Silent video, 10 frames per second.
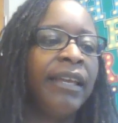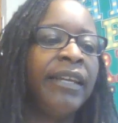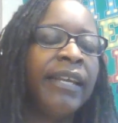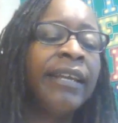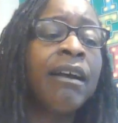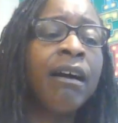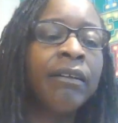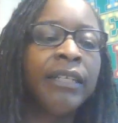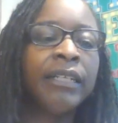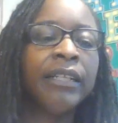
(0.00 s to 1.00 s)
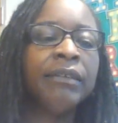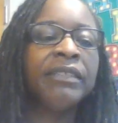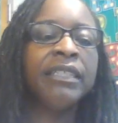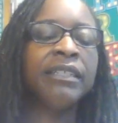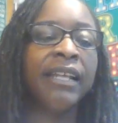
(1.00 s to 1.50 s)
An ant colony
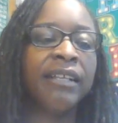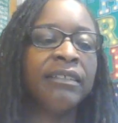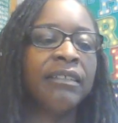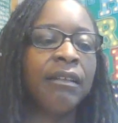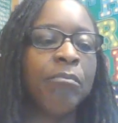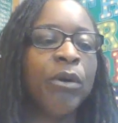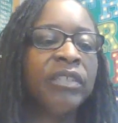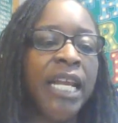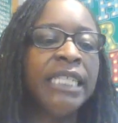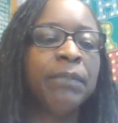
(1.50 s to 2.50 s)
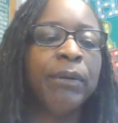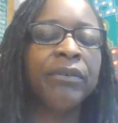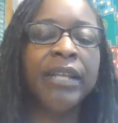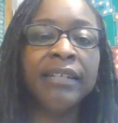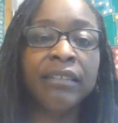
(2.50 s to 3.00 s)
lives in a nest. Most ants
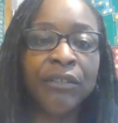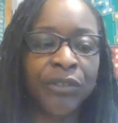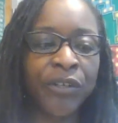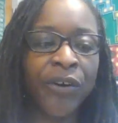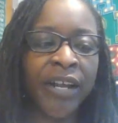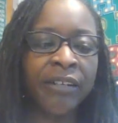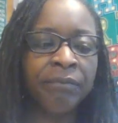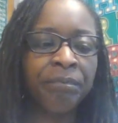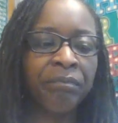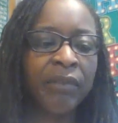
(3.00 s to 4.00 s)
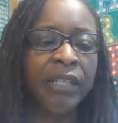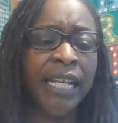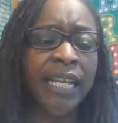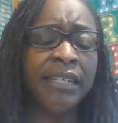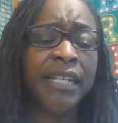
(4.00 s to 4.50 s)
build nests underground.
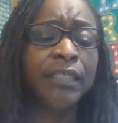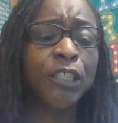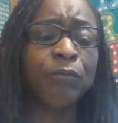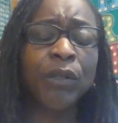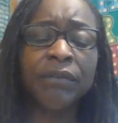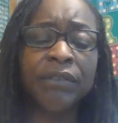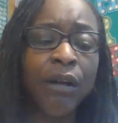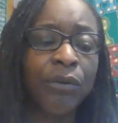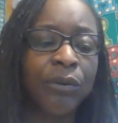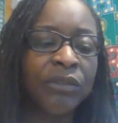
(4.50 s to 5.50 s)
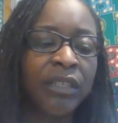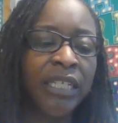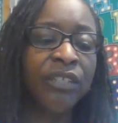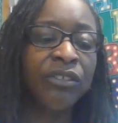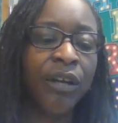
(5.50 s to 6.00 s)
An ant nest is full of tunnels.
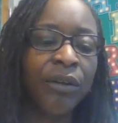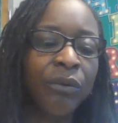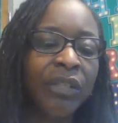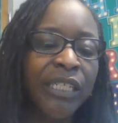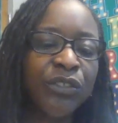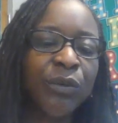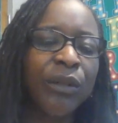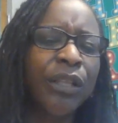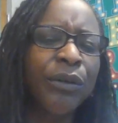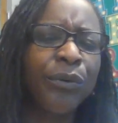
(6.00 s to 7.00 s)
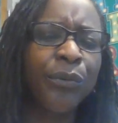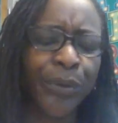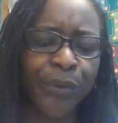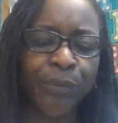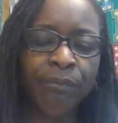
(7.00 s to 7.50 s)
Each tunnel leads to a little
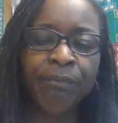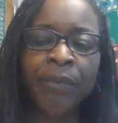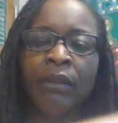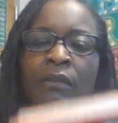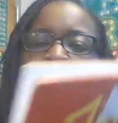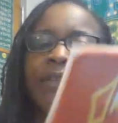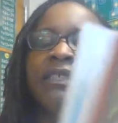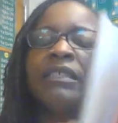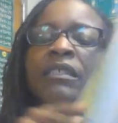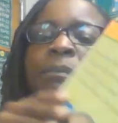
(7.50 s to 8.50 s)
room. This is